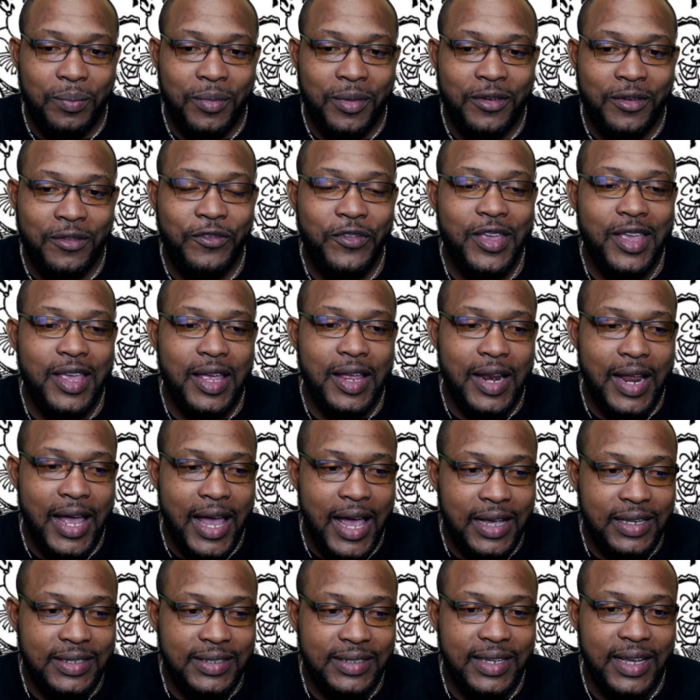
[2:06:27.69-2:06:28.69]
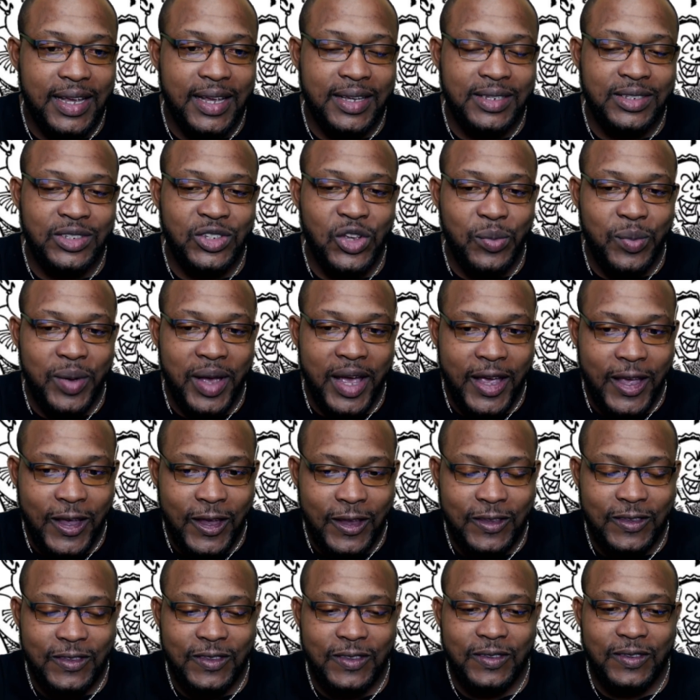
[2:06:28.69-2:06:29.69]
me feel like say some of
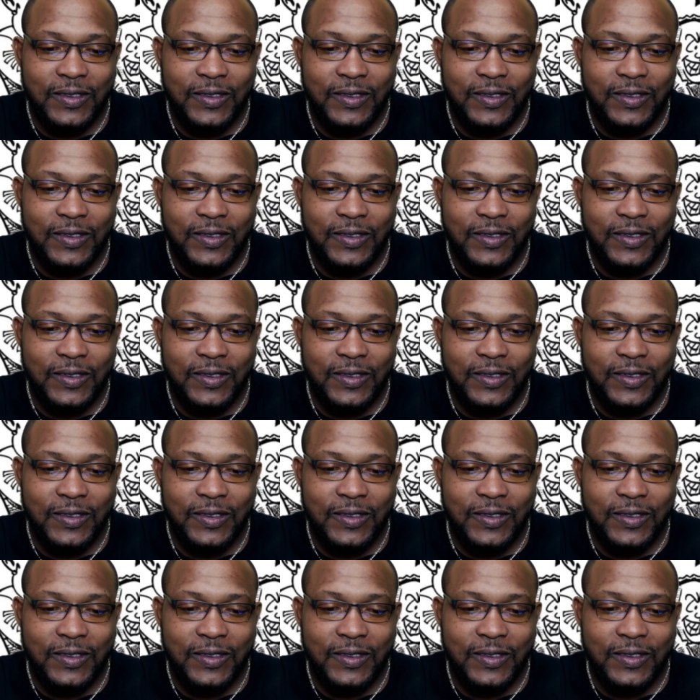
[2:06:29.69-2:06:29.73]
it